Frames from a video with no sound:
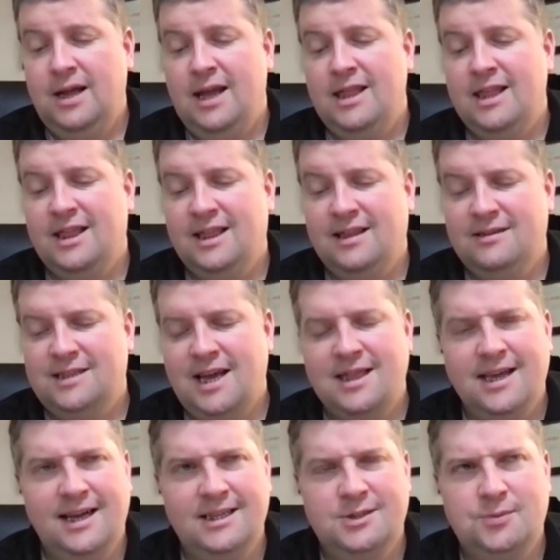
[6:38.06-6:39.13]
The sad
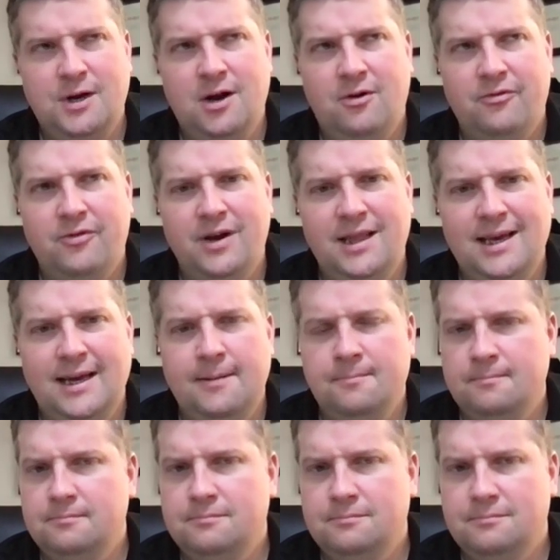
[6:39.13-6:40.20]
thing is, we don't really
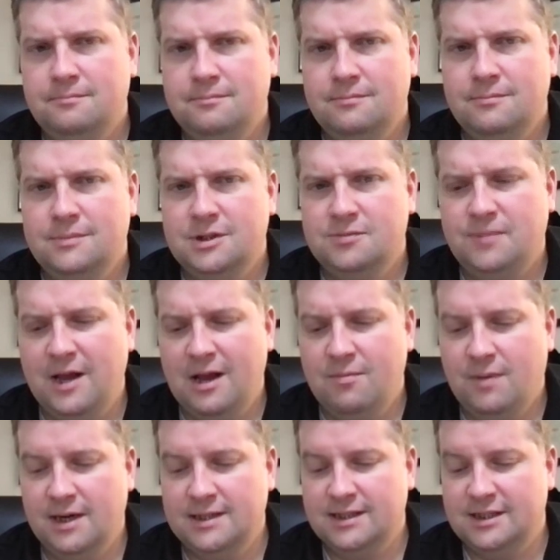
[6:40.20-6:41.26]
speak
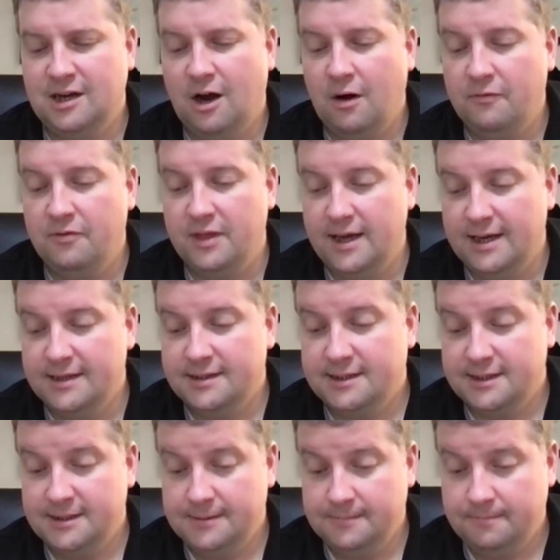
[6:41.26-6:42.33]
much of
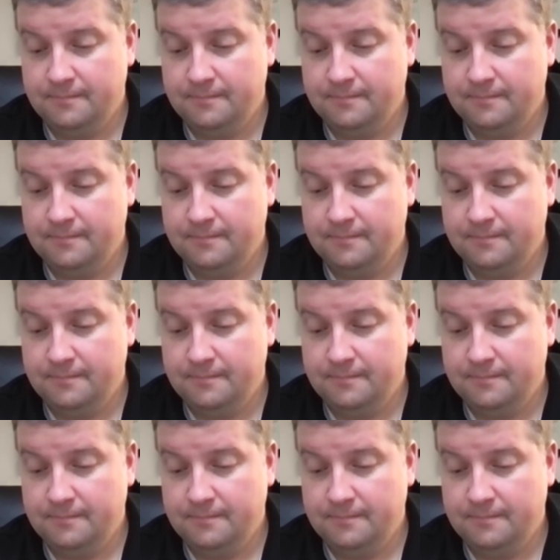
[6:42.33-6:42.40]
this.